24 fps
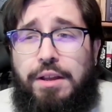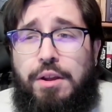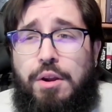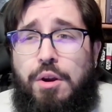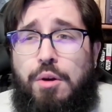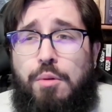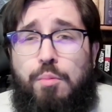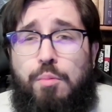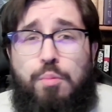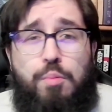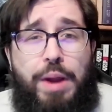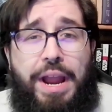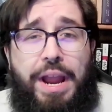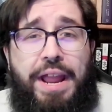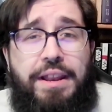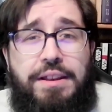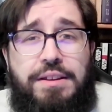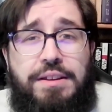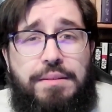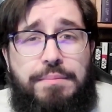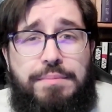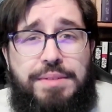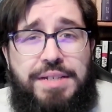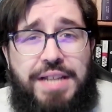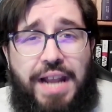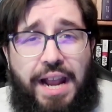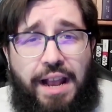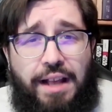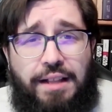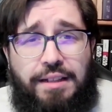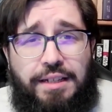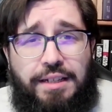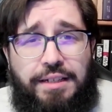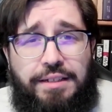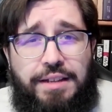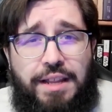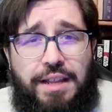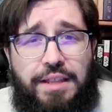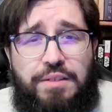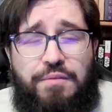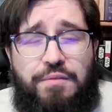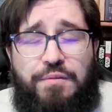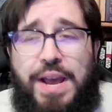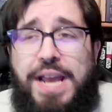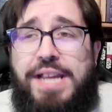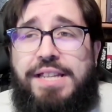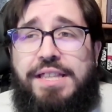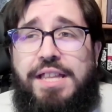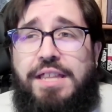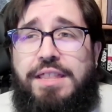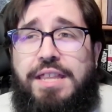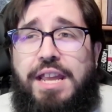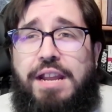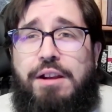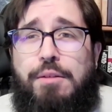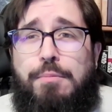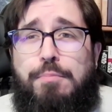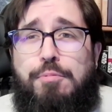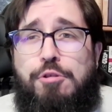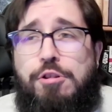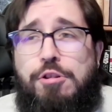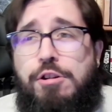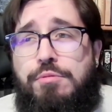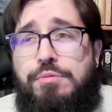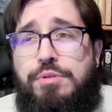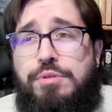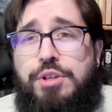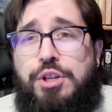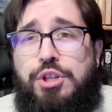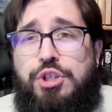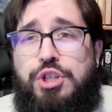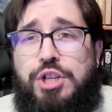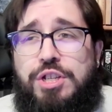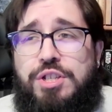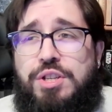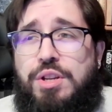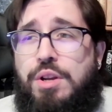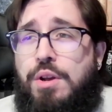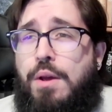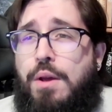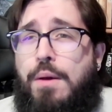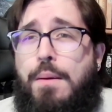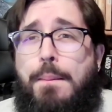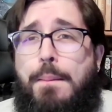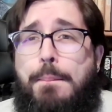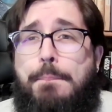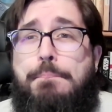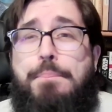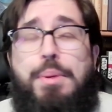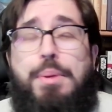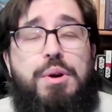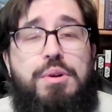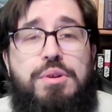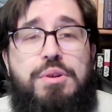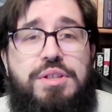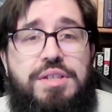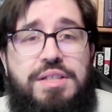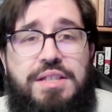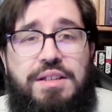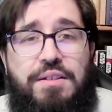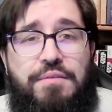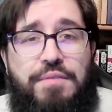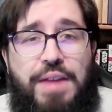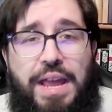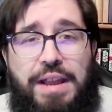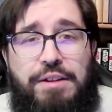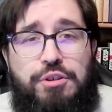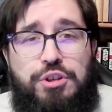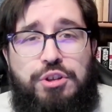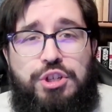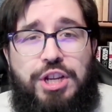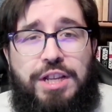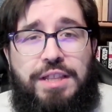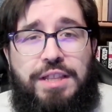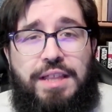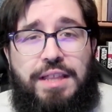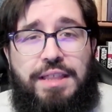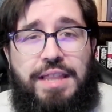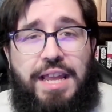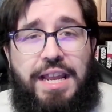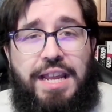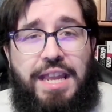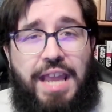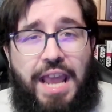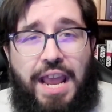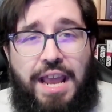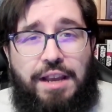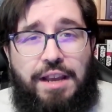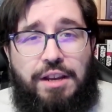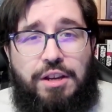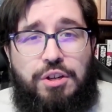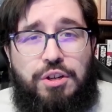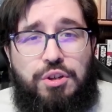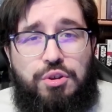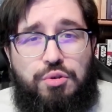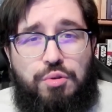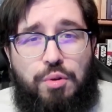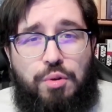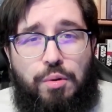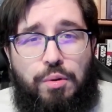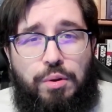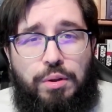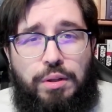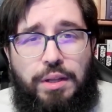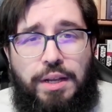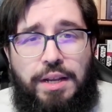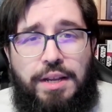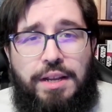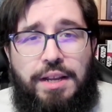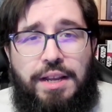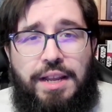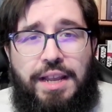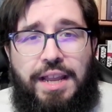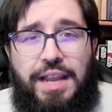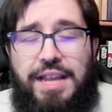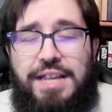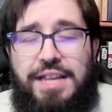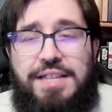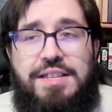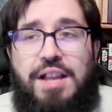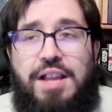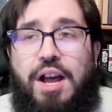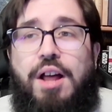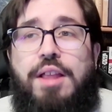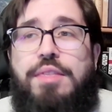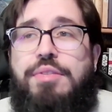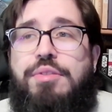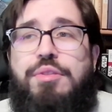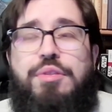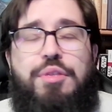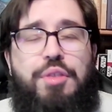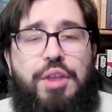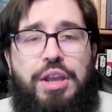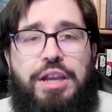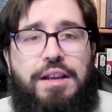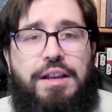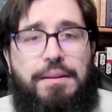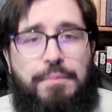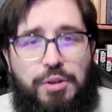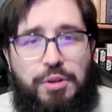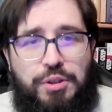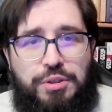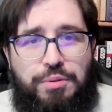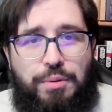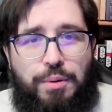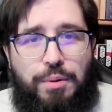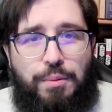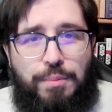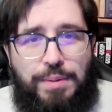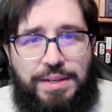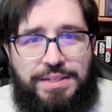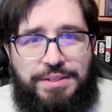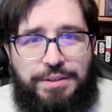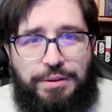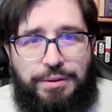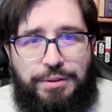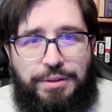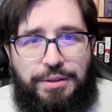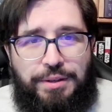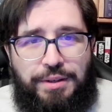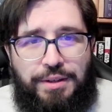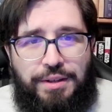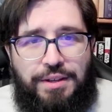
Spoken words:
random talent. And the fact that they are prone to just bursts of energy that they can't control is unthinkable to a wizard.